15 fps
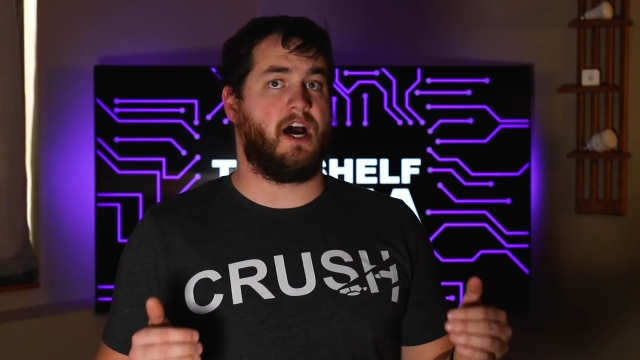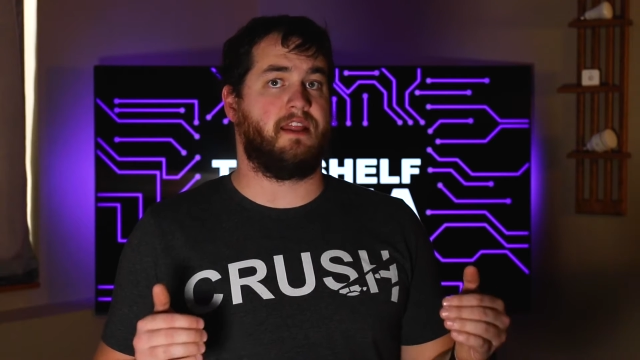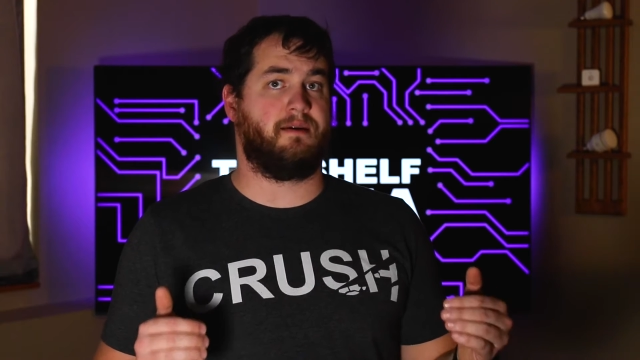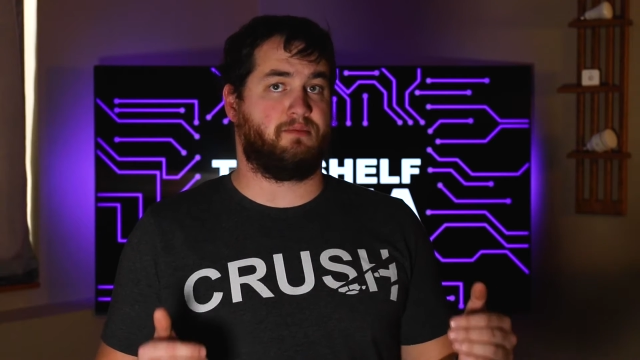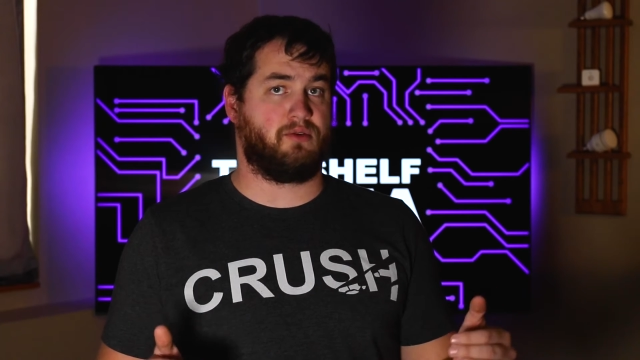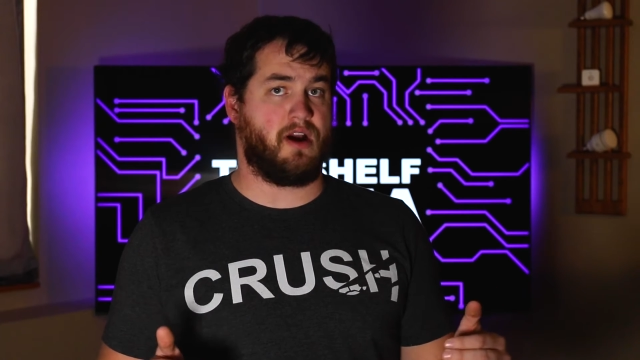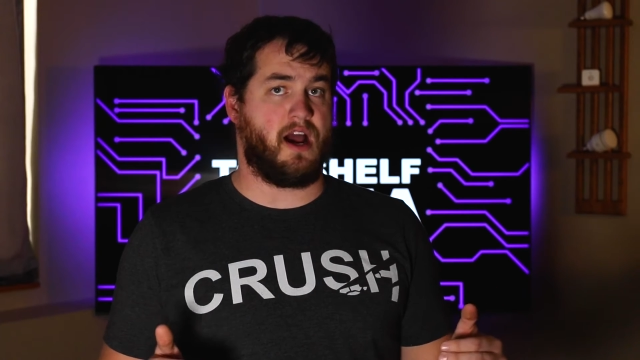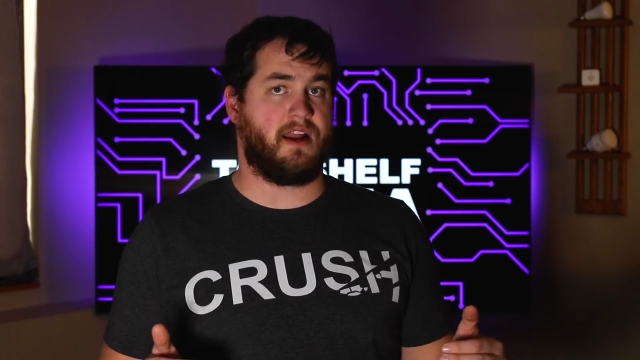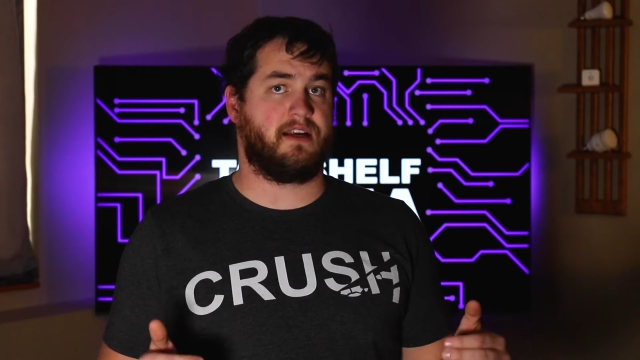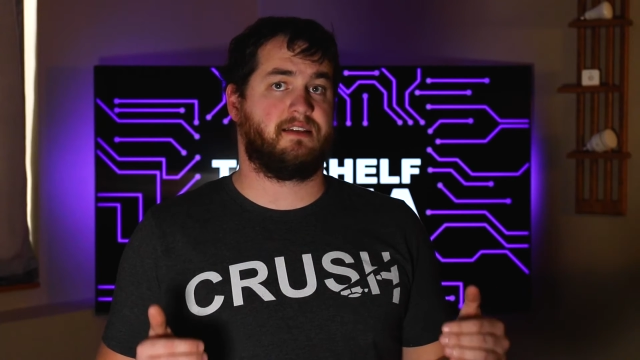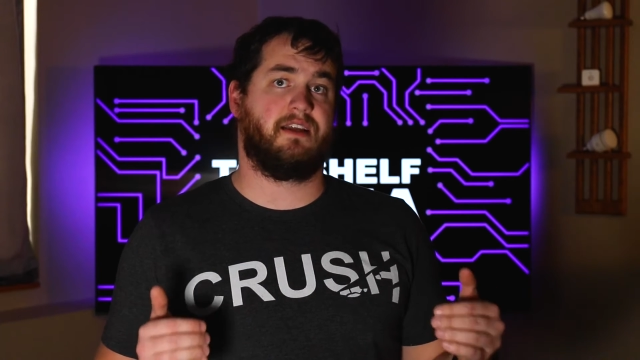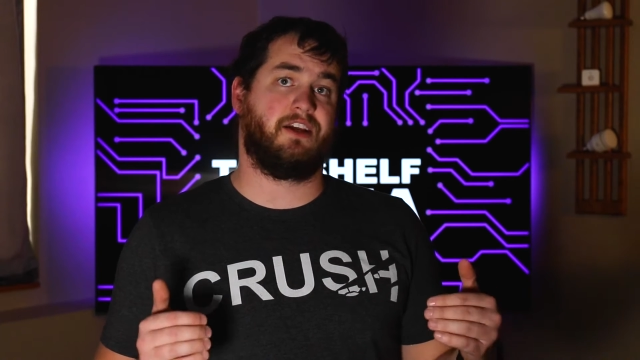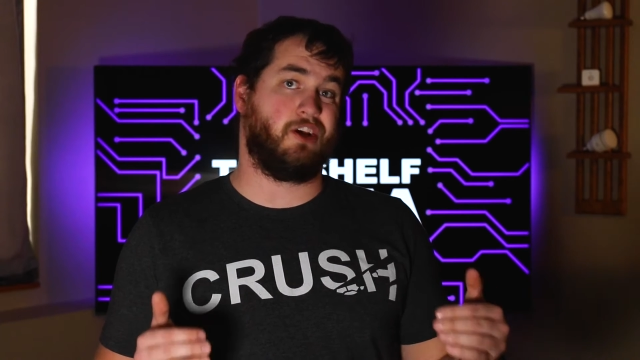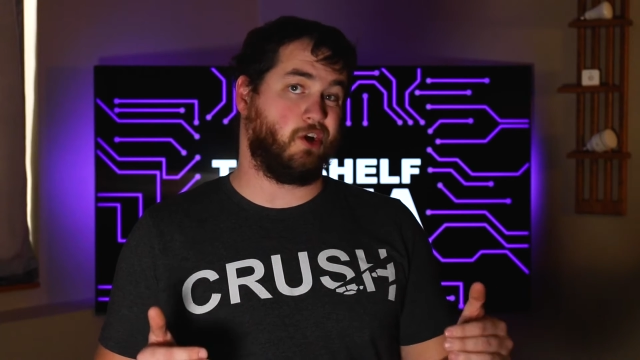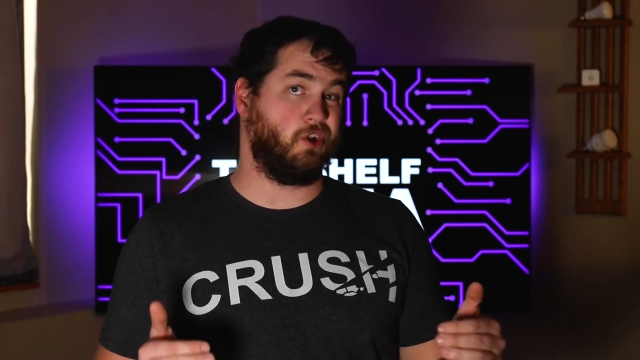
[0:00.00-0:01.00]
on the products
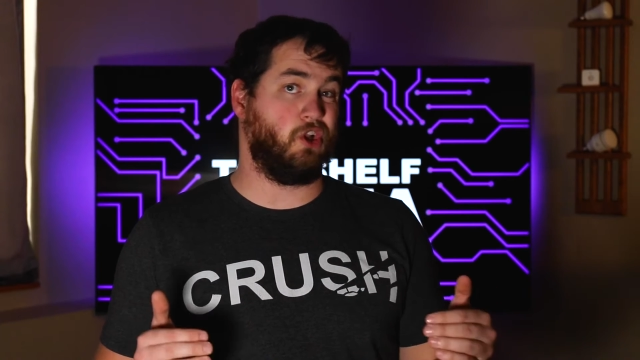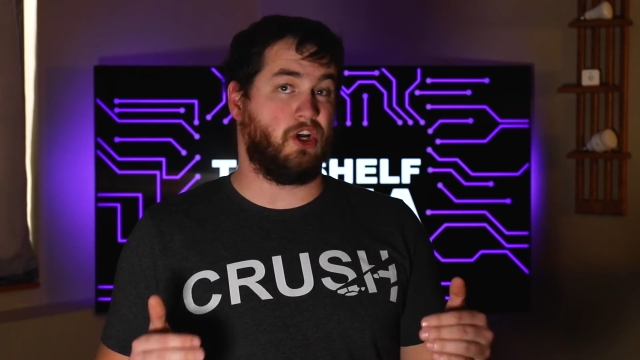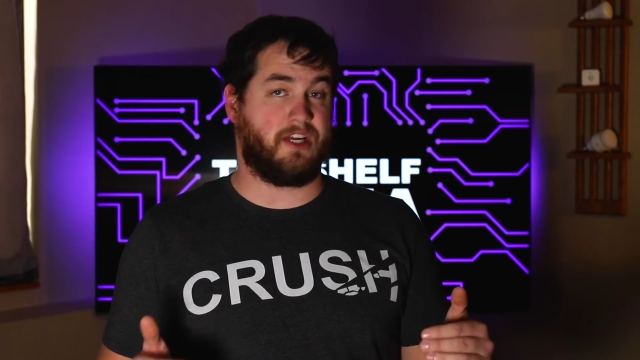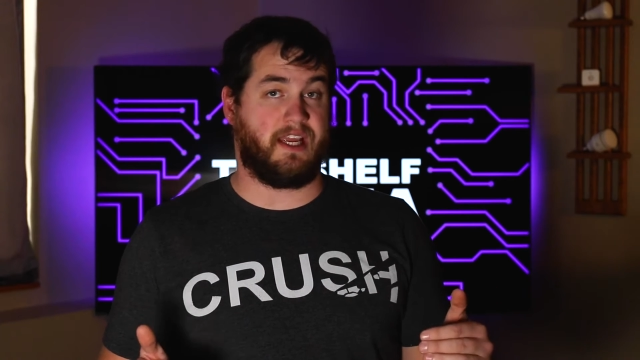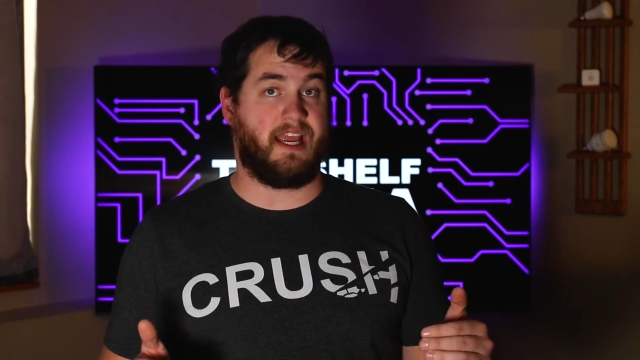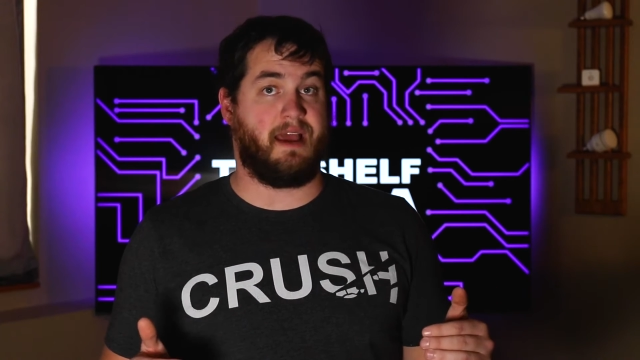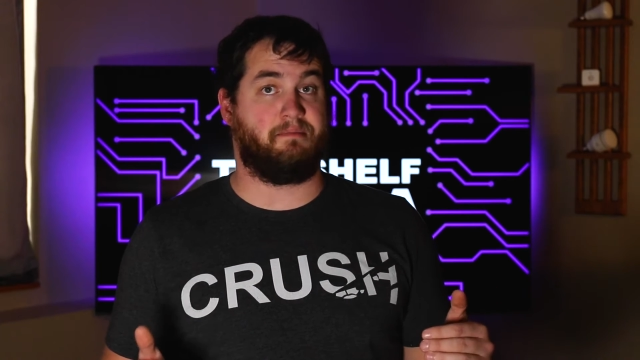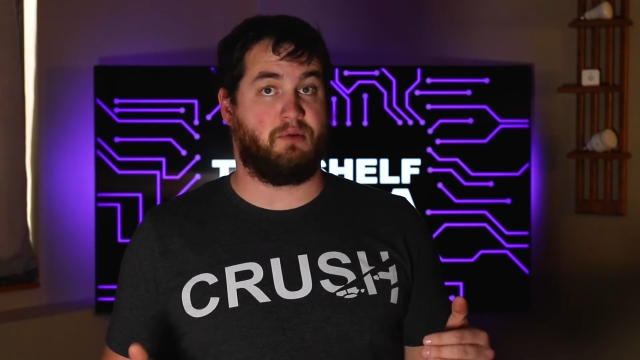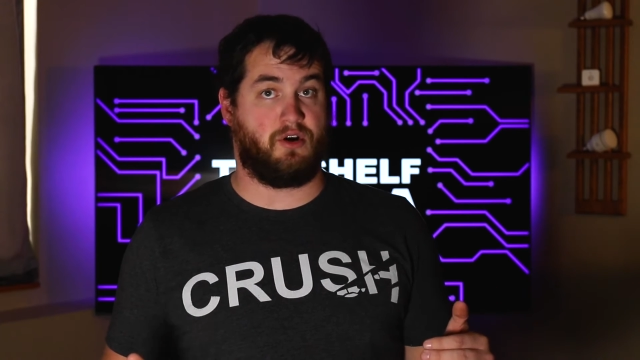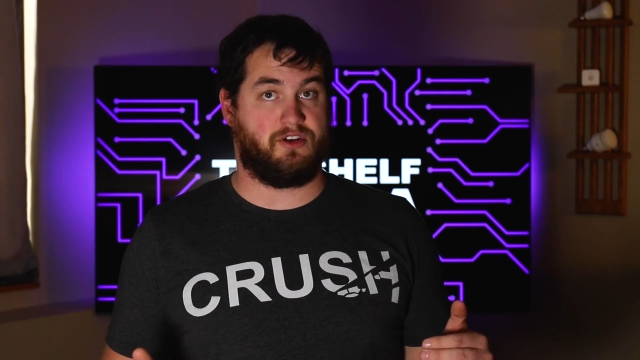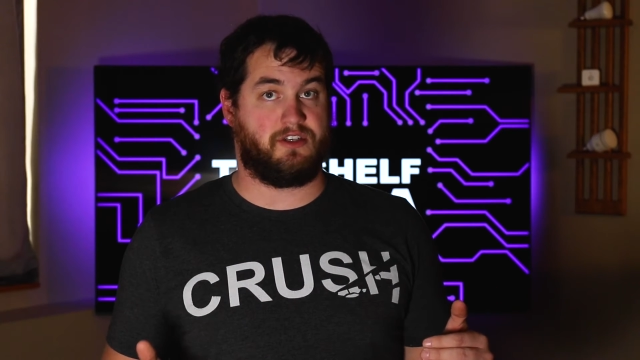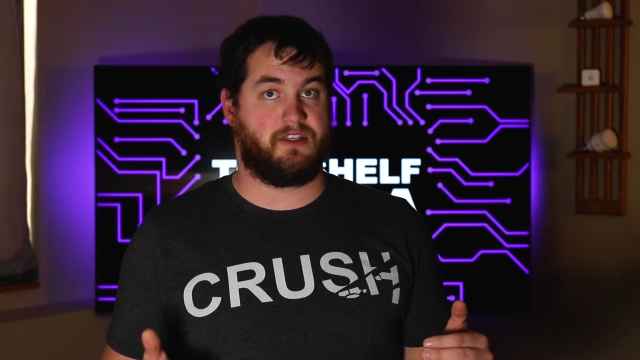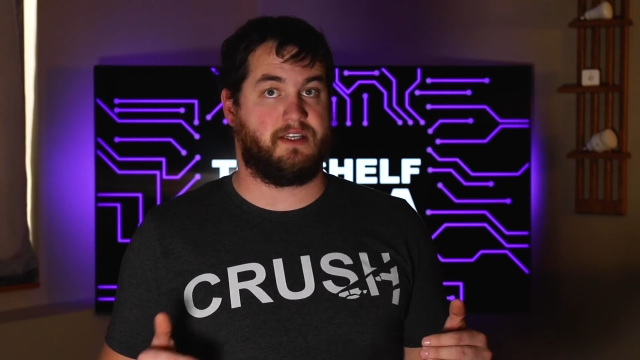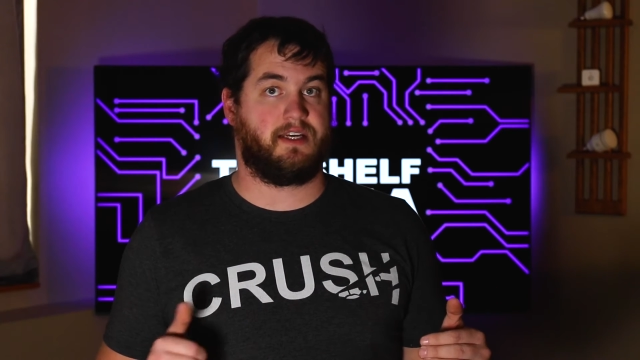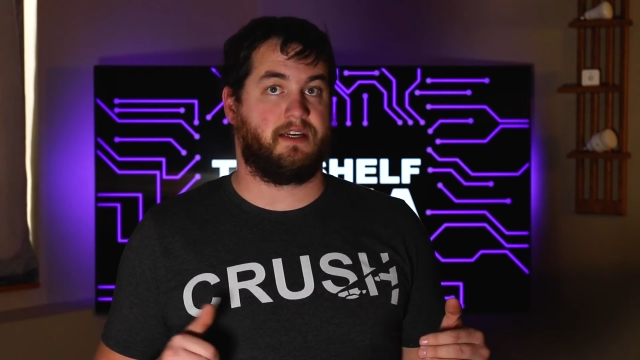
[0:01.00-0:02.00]
that you're looking at
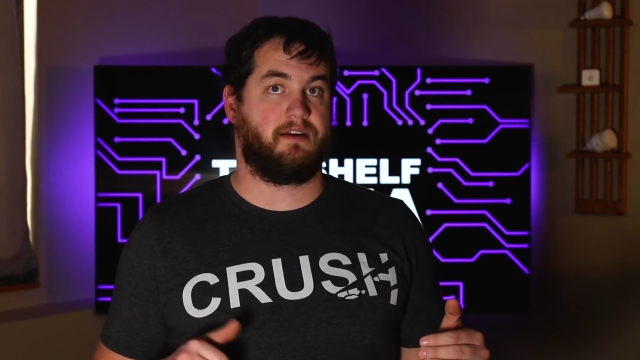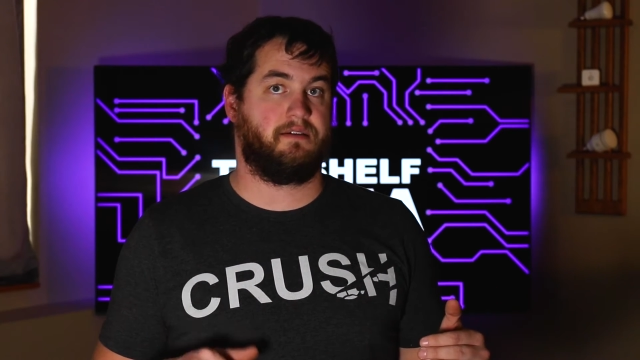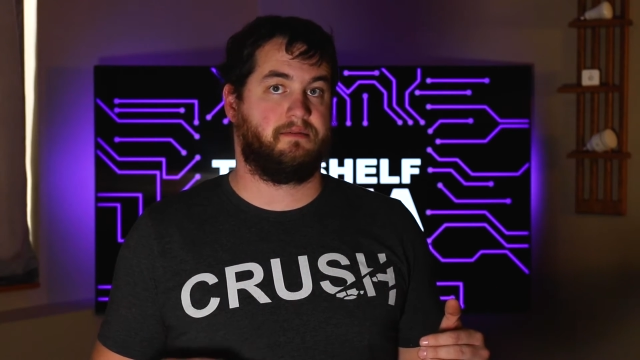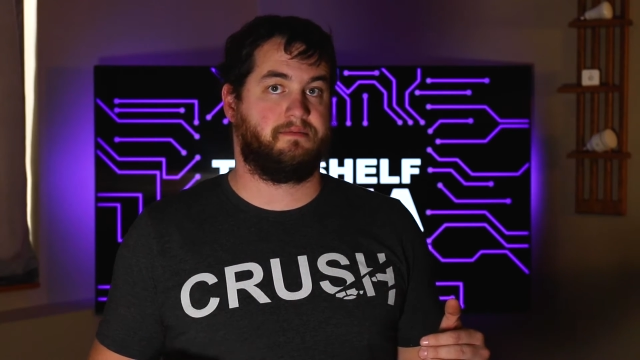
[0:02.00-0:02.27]
purchasing.